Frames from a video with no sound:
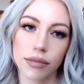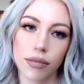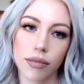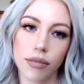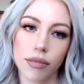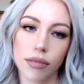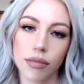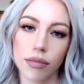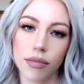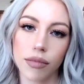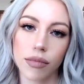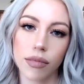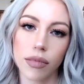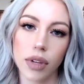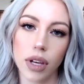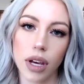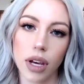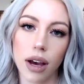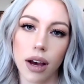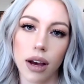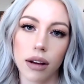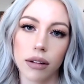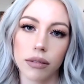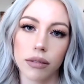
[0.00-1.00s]
Well,
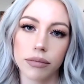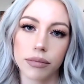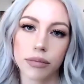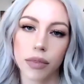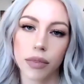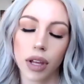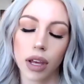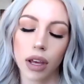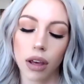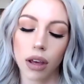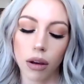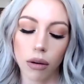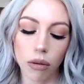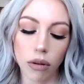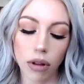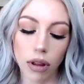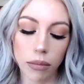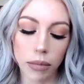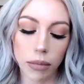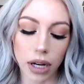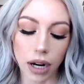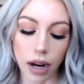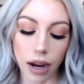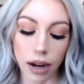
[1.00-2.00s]
I
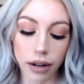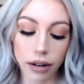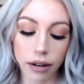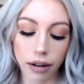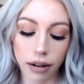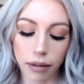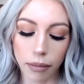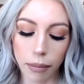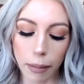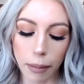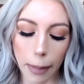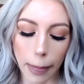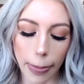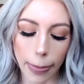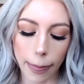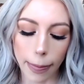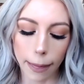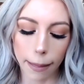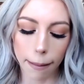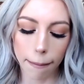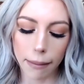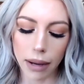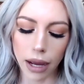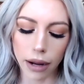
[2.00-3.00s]
mean, I
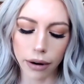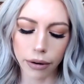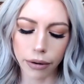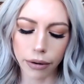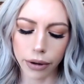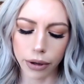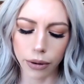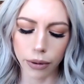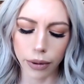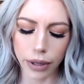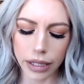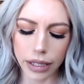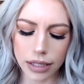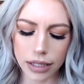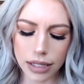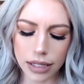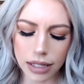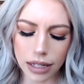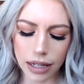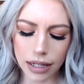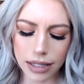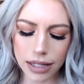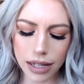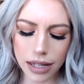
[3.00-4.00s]
don't know.
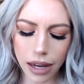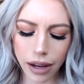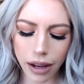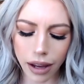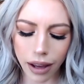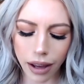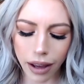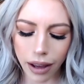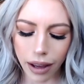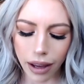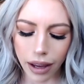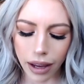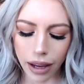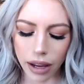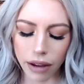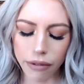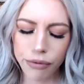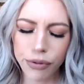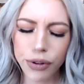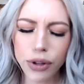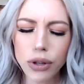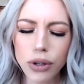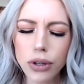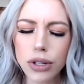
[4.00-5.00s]
It's like, it
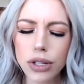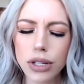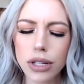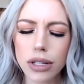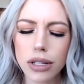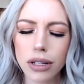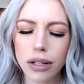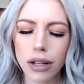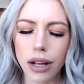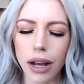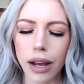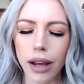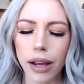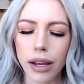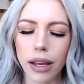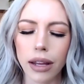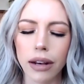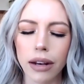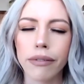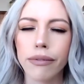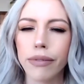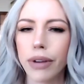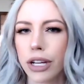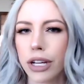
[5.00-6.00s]
feels like an
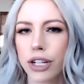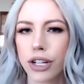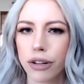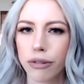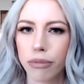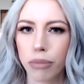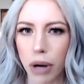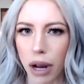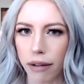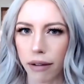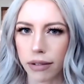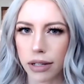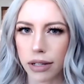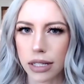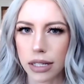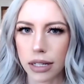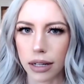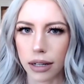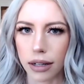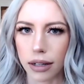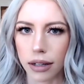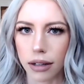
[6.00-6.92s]
invasion of privacy.